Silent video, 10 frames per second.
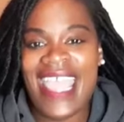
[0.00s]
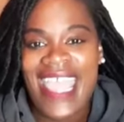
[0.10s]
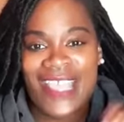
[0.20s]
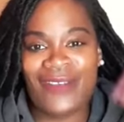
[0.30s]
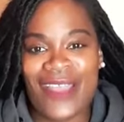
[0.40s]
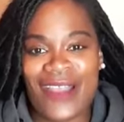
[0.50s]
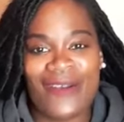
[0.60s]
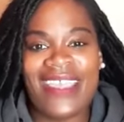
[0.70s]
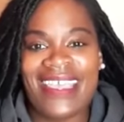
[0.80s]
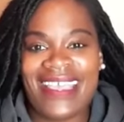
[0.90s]
And,
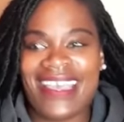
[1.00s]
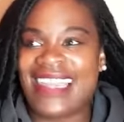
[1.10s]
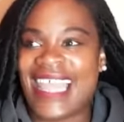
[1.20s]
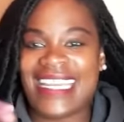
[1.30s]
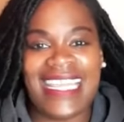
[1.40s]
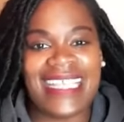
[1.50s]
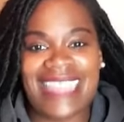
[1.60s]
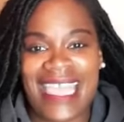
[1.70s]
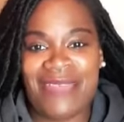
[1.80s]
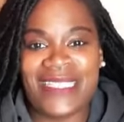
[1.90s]
like Nick
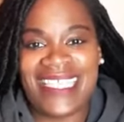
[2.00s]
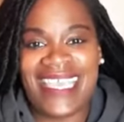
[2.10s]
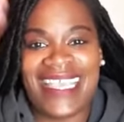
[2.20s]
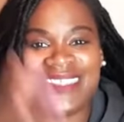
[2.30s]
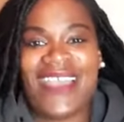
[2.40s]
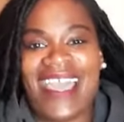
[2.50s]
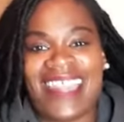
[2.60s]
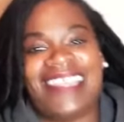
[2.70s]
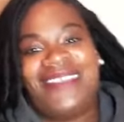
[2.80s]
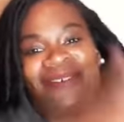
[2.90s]
Saban says, you got
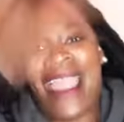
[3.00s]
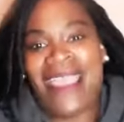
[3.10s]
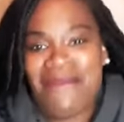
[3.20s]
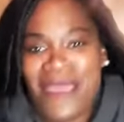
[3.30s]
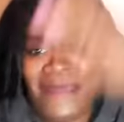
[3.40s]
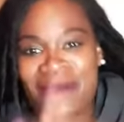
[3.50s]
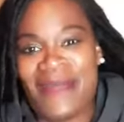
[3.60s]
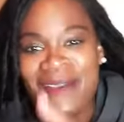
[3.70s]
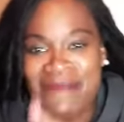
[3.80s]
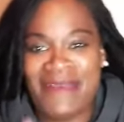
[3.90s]
to get the right people
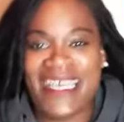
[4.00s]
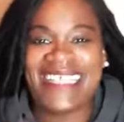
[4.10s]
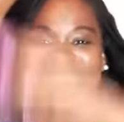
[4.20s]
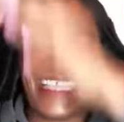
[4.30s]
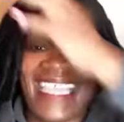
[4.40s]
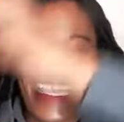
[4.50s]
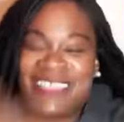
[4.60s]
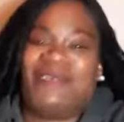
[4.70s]
on the bus and get the